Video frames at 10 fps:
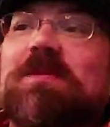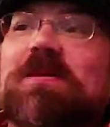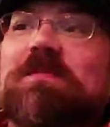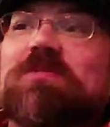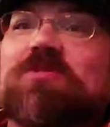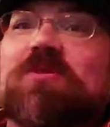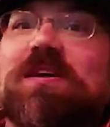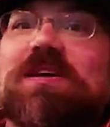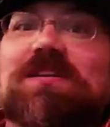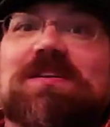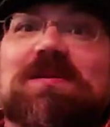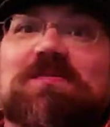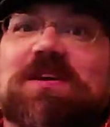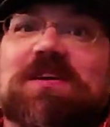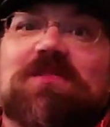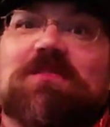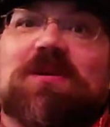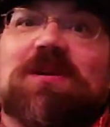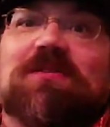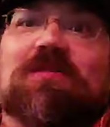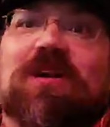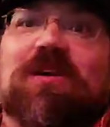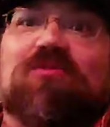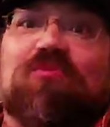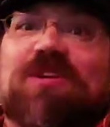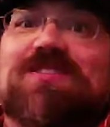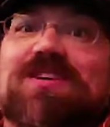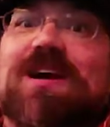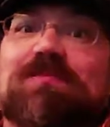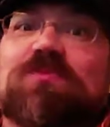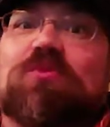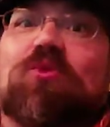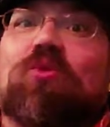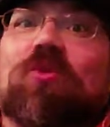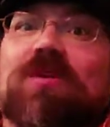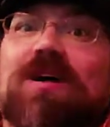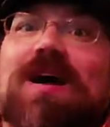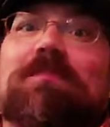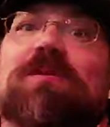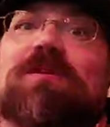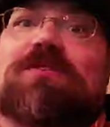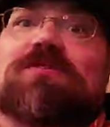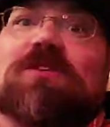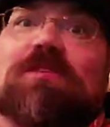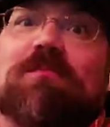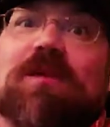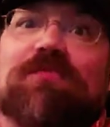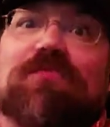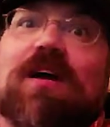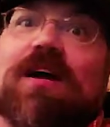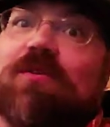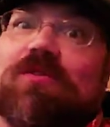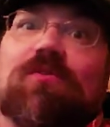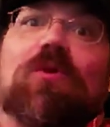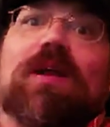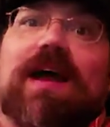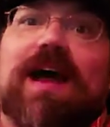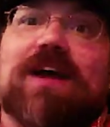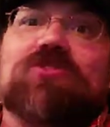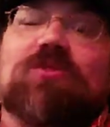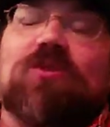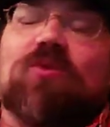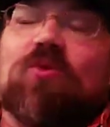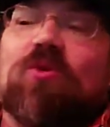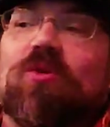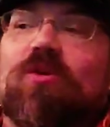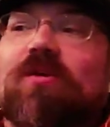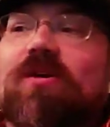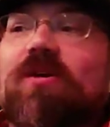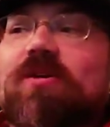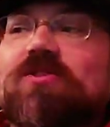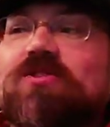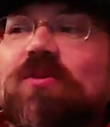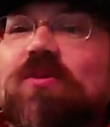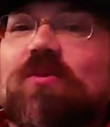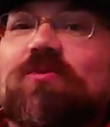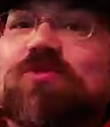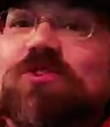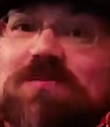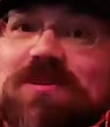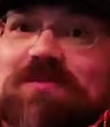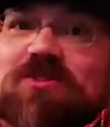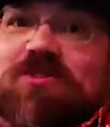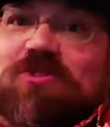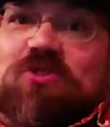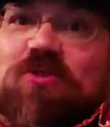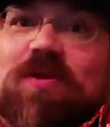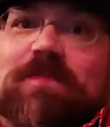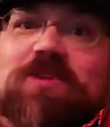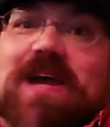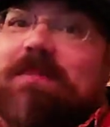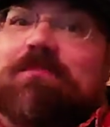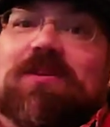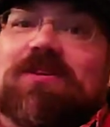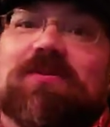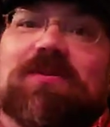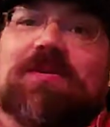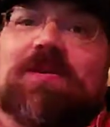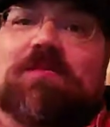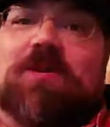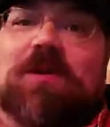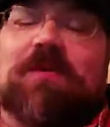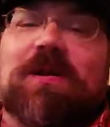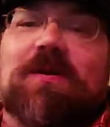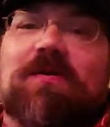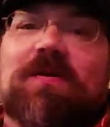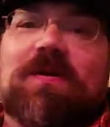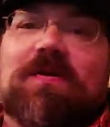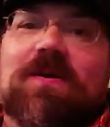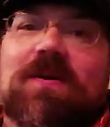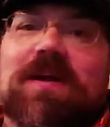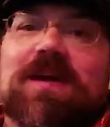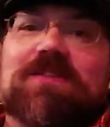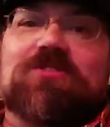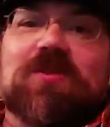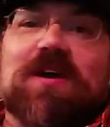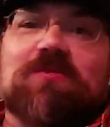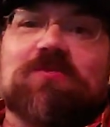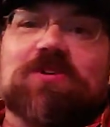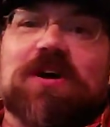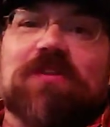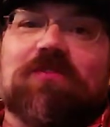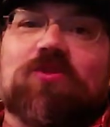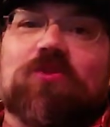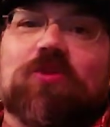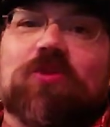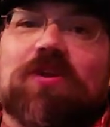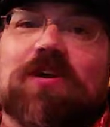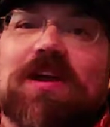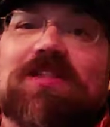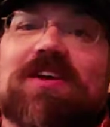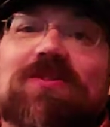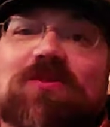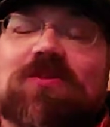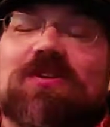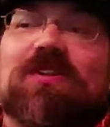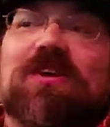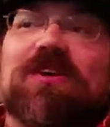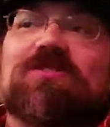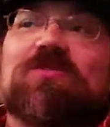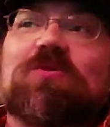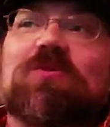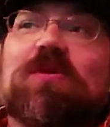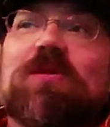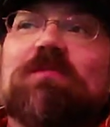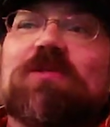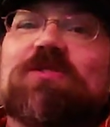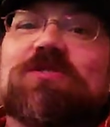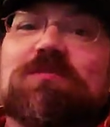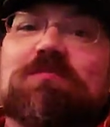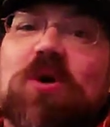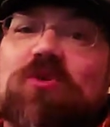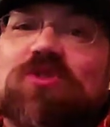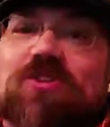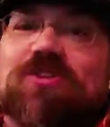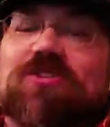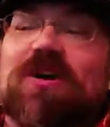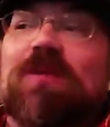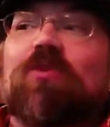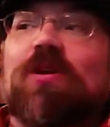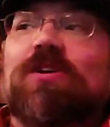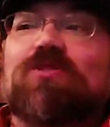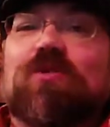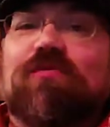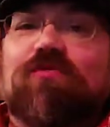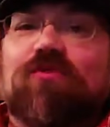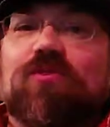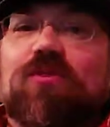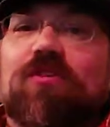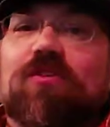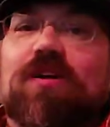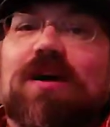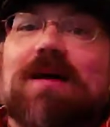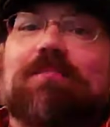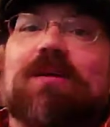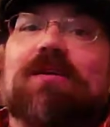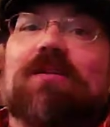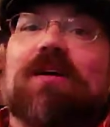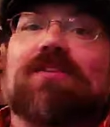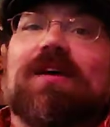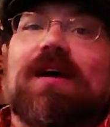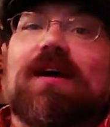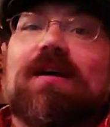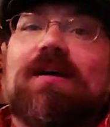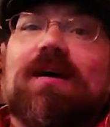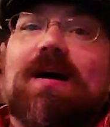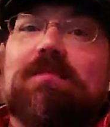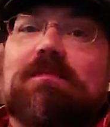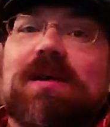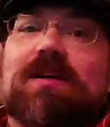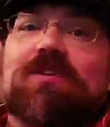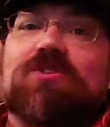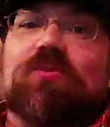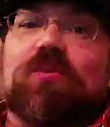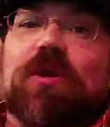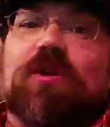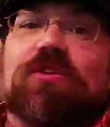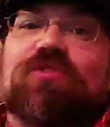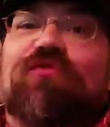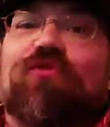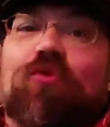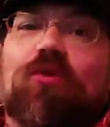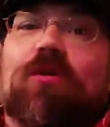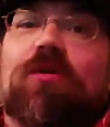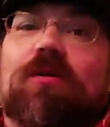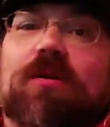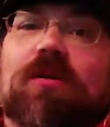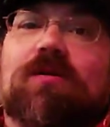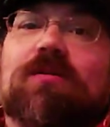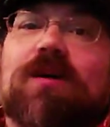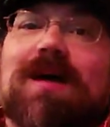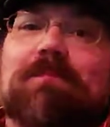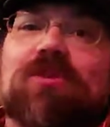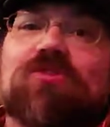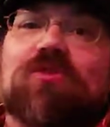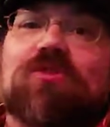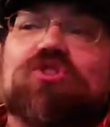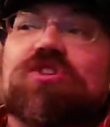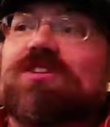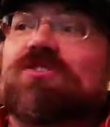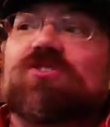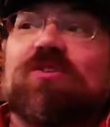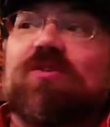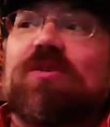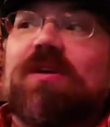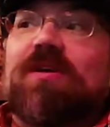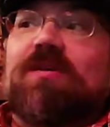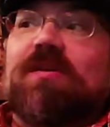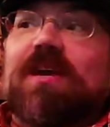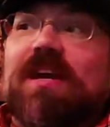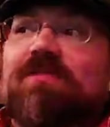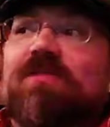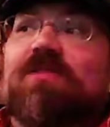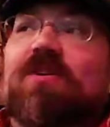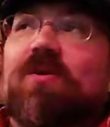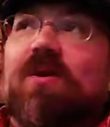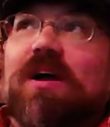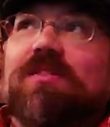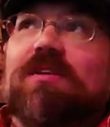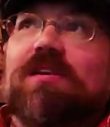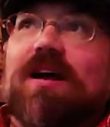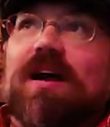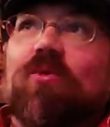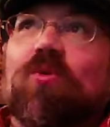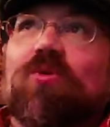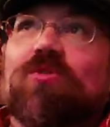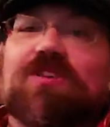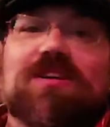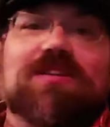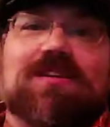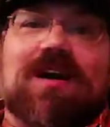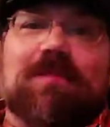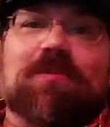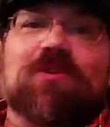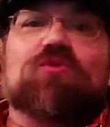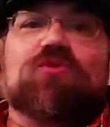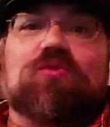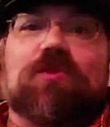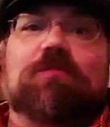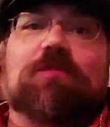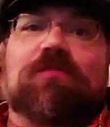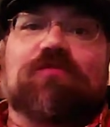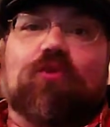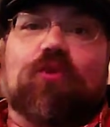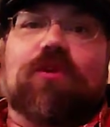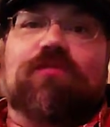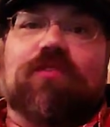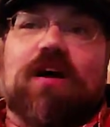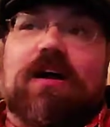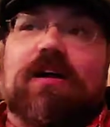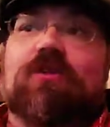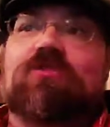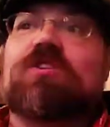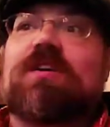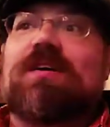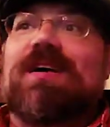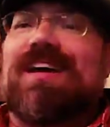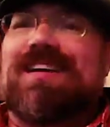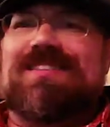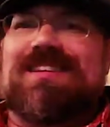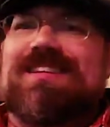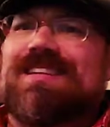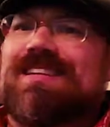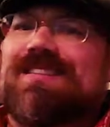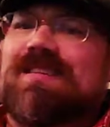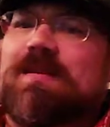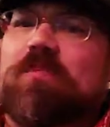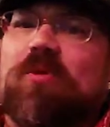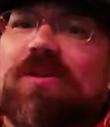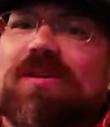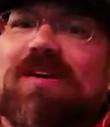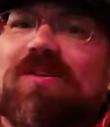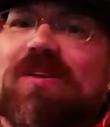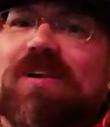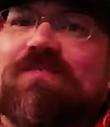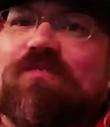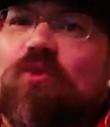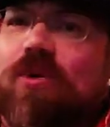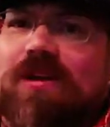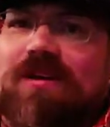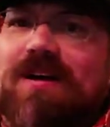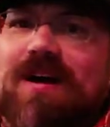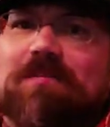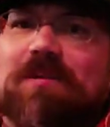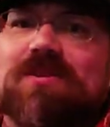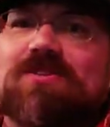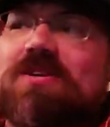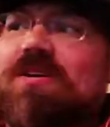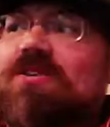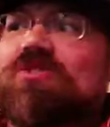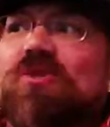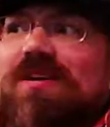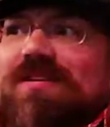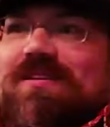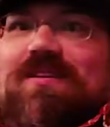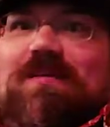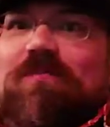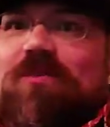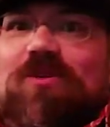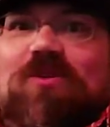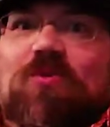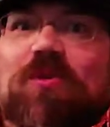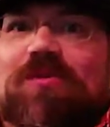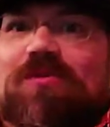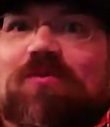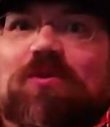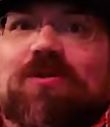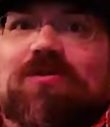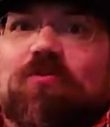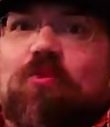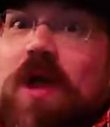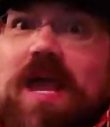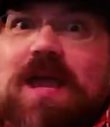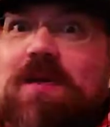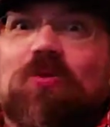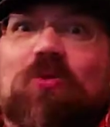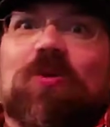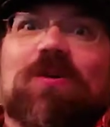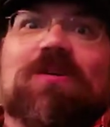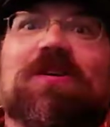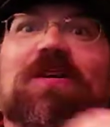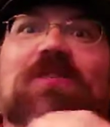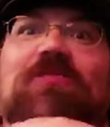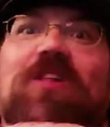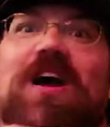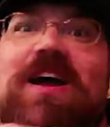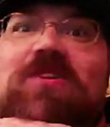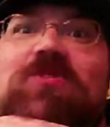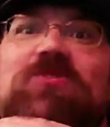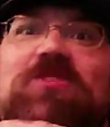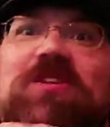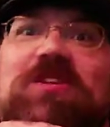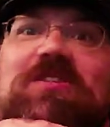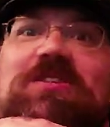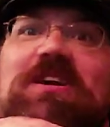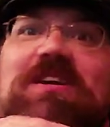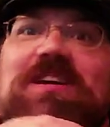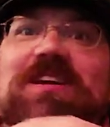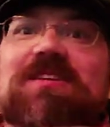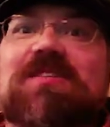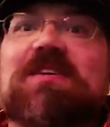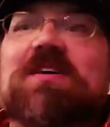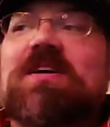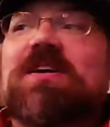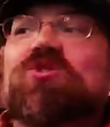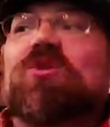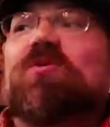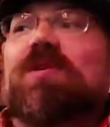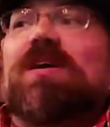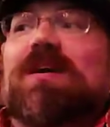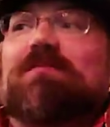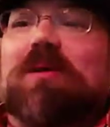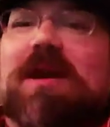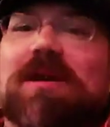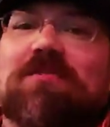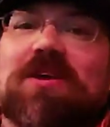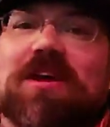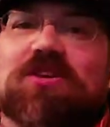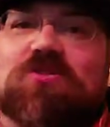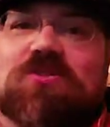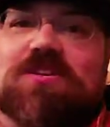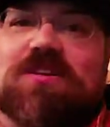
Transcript: So they ended up giving me like 3 times more copies of my flyer than what I actually ordered. So sometimes screw-ups happen and you end up coming out ahead. So that was kind of a cool thing. And the other thing that I do is most of the time when I do a full color copy like that, I make it to where it's 4 copies on a sheet. So even though I think I ordered 10 copies, which would have been 40 flyers, and I think it ended up printing out like 40 copies. So I ended up, with way more flyers than I needed. And so I went ahead and paid them the extra